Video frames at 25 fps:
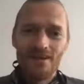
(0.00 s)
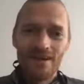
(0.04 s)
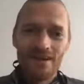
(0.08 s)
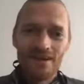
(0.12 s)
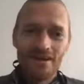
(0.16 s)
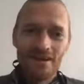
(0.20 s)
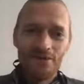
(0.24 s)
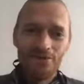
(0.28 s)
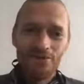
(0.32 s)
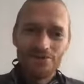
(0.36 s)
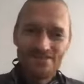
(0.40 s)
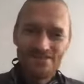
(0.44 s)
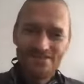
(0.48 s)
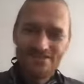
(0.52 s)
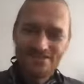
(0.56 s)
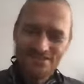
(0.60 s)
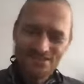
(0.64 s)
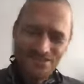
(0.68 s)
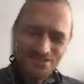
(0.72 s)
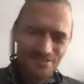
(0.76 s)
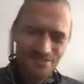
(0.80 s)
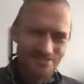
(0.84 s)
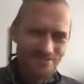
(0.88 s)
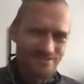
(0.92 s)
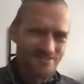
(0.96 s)
And I was
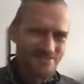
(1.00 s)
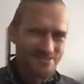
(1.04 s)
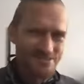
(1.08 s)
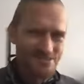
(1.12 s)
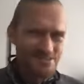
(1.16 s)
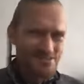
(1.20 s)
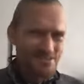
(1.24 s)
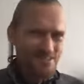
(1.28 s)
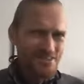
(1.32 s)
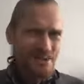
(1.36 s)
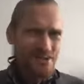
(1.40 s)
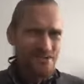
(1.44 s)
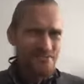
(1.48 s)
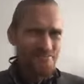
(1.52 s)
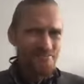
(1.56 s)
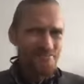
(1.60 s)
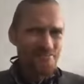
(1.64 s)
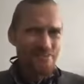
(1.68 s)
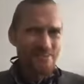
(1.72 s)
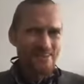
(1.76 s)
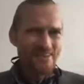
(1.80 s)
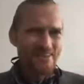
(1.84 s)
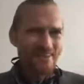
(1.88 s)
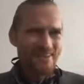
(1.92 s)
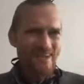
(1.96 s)
still just kind of
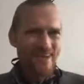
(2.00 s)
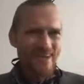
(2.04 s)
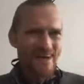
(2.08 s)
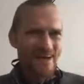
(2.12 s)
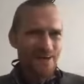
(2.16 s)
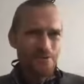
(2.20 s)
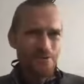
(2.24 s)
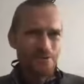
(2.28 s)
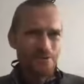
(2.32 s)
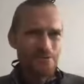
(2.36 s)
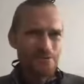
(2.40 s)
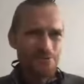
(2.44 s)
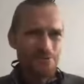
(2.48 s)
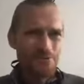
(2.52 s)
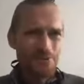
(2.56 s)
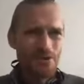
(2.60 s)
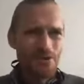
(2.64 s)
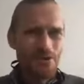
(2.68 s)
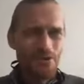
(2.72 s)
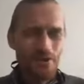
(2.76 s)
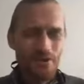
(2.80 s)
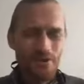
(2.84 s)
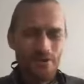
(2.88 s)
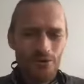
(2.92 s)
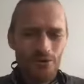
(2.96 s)
like, I don't
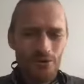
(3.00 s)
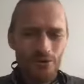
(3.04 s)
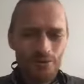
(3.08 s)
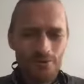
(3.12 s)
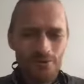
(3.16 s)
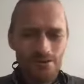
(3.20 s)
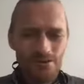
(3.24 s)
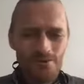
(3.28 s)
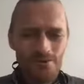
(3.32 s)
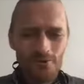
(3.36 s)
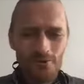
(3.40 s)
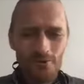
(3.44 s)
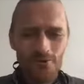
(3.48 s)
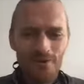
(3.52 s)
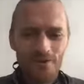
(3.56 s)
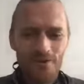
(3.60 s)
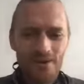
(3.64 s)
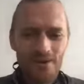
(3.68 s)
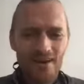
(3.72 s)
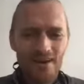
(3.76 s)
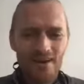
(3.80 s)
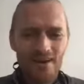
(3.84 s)
really want to go to Pittsburgh.